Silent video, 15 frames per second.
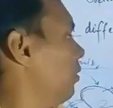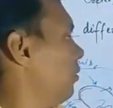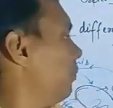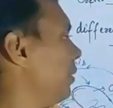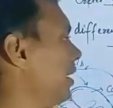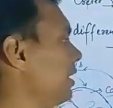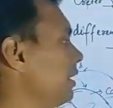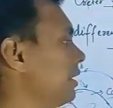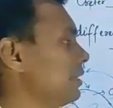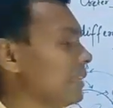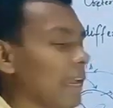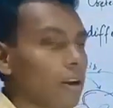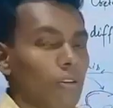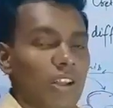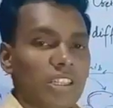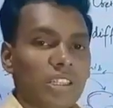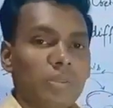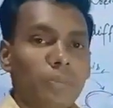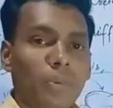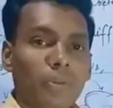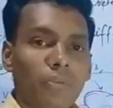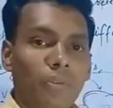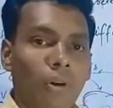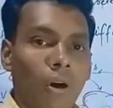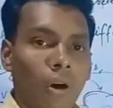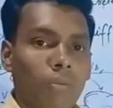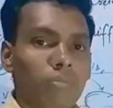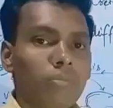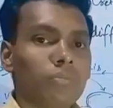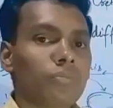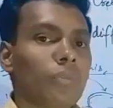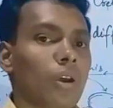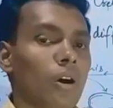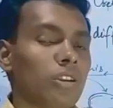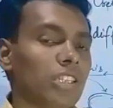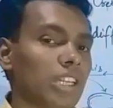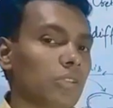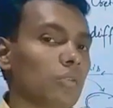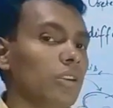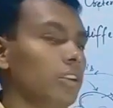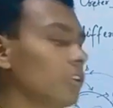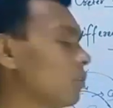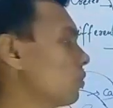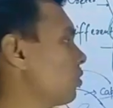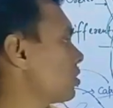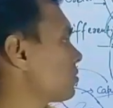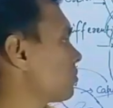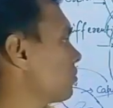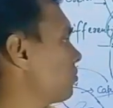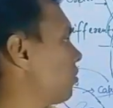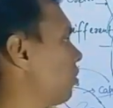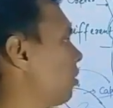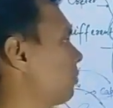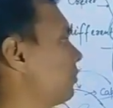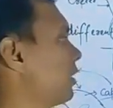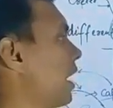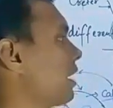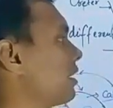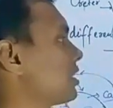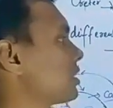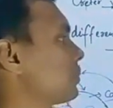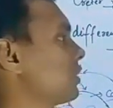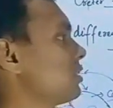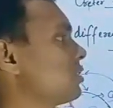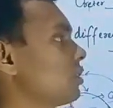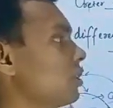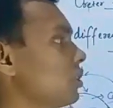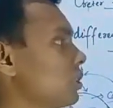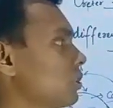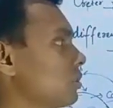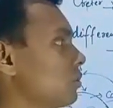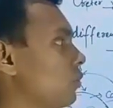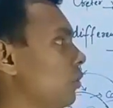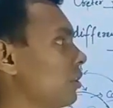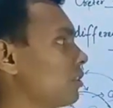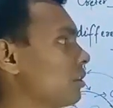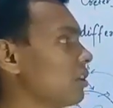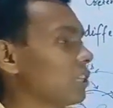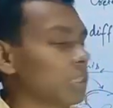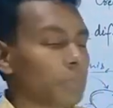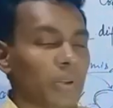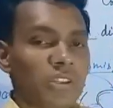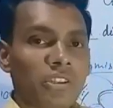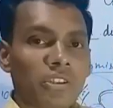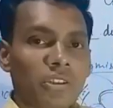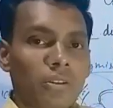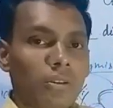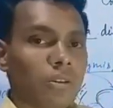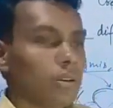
When ejaculation perform or sexual intercourse perform, that sphincter is urethral sphincter